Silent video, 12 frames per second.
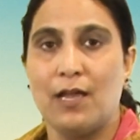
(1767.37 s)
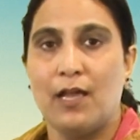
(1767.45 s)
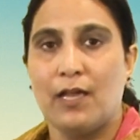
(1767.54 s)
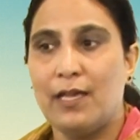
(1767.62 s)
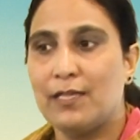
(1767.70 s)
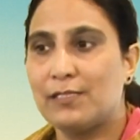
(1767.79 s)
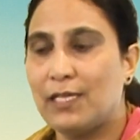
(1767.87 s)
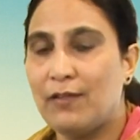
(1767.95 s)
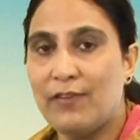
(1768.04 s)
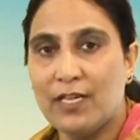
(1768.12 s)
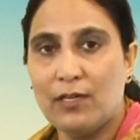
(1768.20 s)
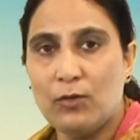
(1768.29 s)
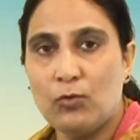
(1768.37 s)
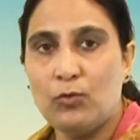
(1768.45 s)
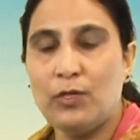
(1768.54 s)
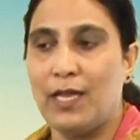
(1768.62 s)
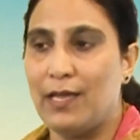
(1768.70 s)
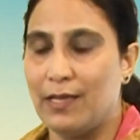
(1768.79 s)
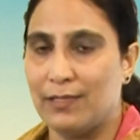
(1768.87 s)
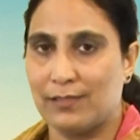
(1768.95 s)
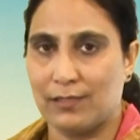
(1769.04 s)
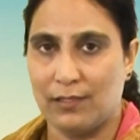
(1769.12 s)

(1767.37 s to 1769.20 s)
he is living alone, he is